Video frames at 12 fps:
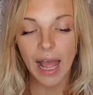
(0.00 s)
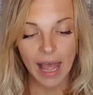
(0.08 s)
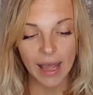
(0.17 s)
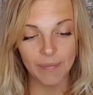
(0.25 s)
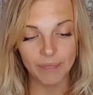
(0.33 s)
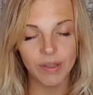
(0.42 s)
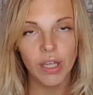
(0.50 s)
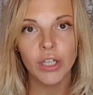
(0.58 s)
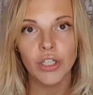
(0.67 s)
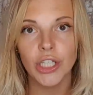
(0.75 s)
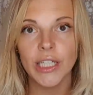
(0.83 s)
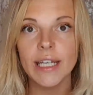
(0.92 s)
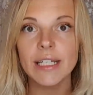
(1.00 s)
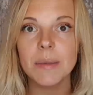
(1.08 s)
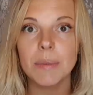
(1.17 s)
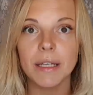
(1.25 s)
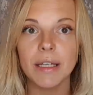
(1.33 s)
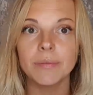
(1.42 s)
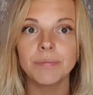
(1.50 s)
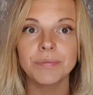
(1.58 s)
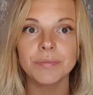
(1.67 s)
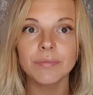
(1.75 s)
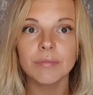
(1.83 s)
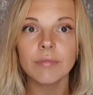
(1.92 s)
You need to be
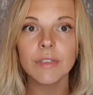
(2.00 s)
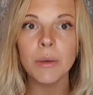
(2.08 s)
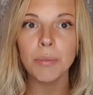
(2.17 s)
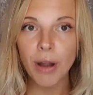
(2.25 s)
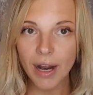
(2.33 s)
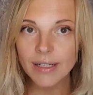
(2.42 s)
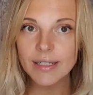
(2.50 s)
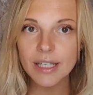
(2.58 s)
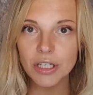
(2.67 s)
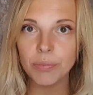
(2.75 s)
practicing